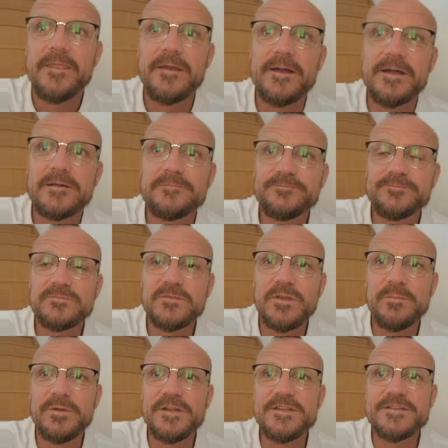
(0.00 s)

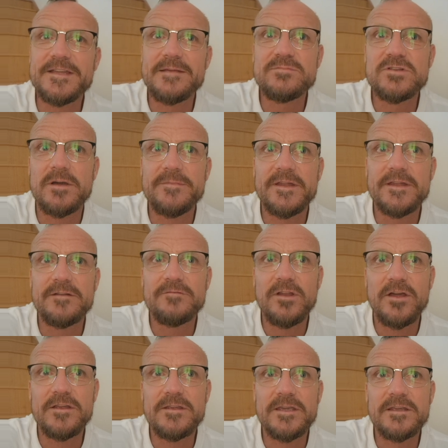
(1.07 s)
but at the same time, they don't
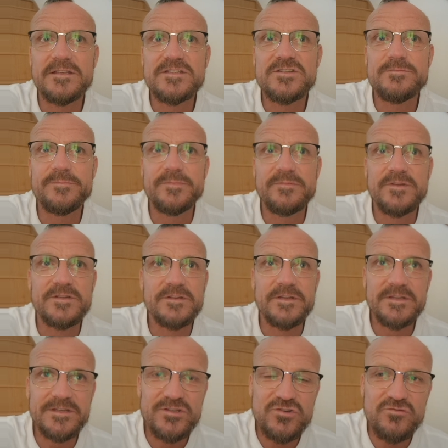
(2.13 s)
like
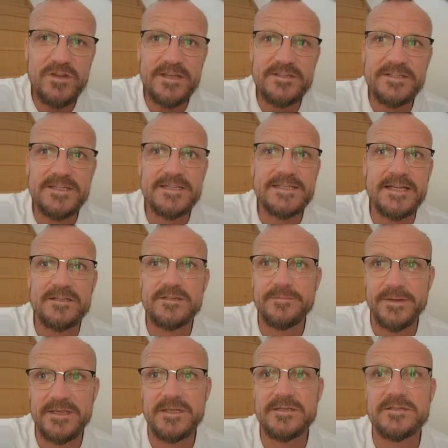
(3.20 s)
stress is
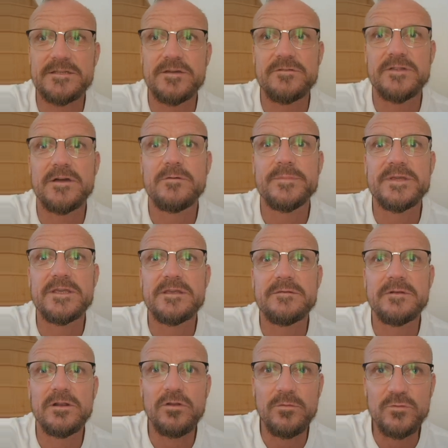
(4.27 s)
exacerbated, so they'll
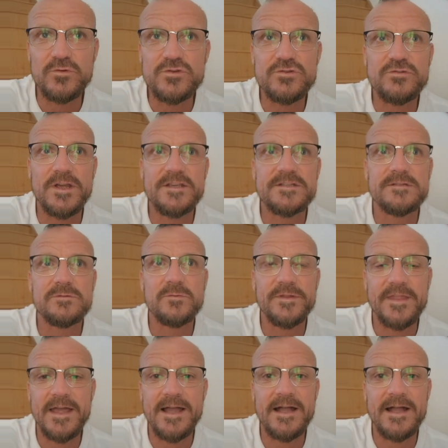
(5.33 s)
be a lot more stressed when they're